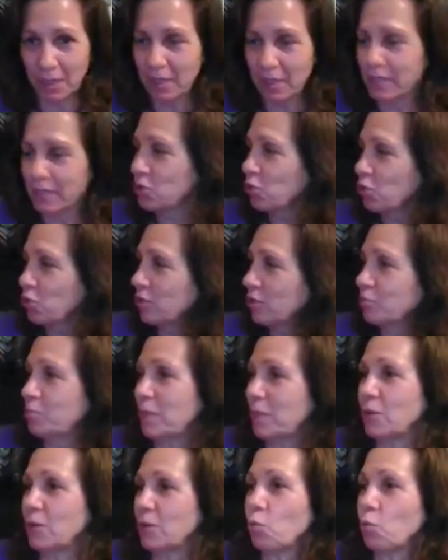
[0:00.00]
surrounded
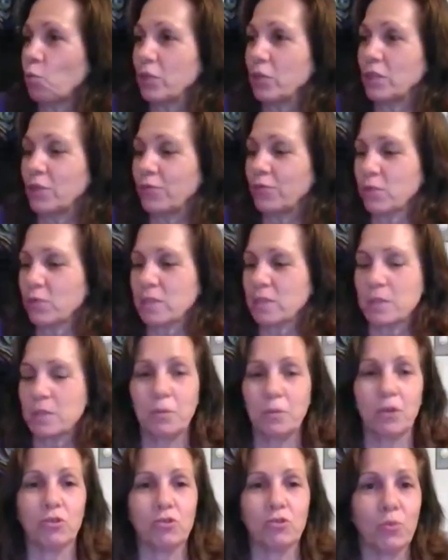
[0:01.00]
by wonderful
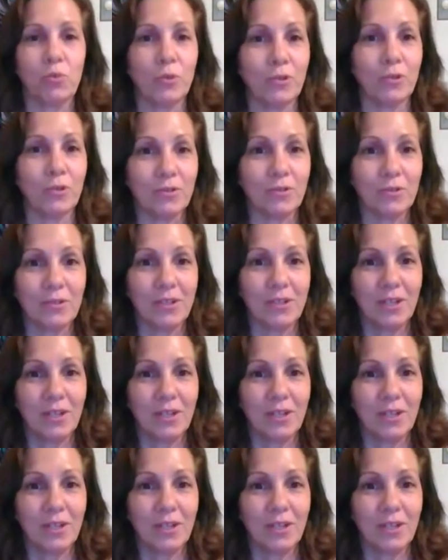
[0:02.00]
spiritual